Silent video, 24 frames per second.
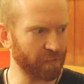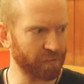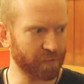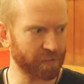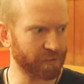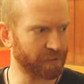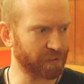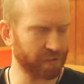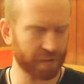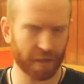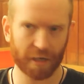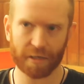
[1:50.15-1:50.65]

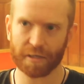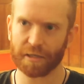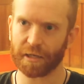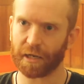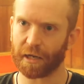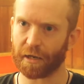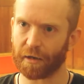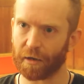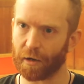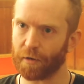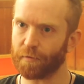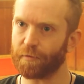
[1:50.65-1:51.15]
stretching
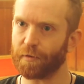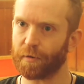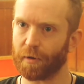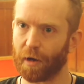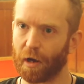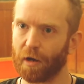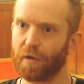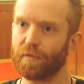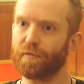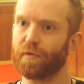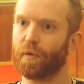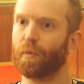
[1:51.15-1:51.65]
it and
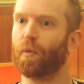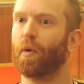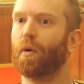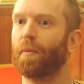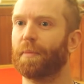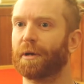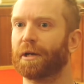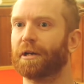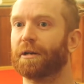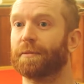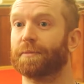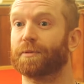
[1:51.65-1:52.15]
over
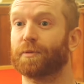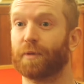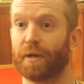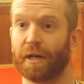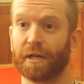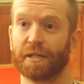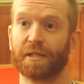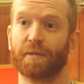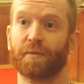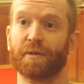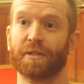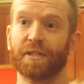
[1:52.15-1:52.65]
warming up. So when I
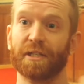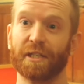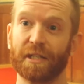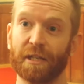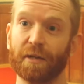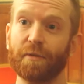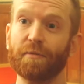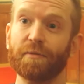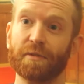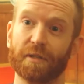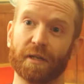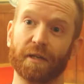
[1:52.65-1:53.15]
actually went to
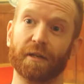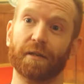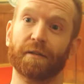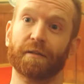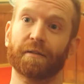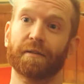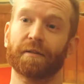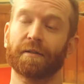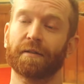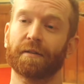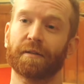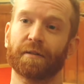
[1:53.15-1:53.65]
use it,
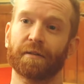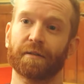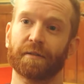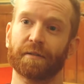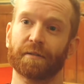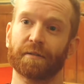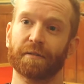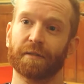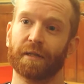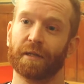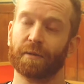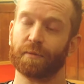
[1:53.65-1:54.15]

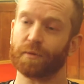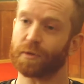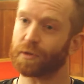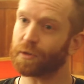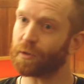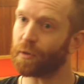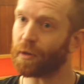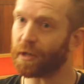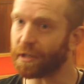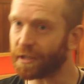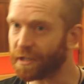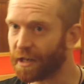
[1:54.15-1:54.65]
it was
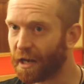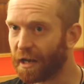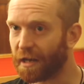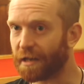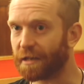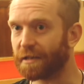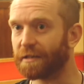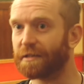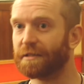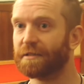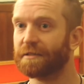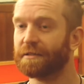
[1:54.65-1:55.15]
quite
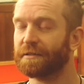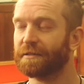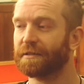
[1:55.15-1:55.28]
tired.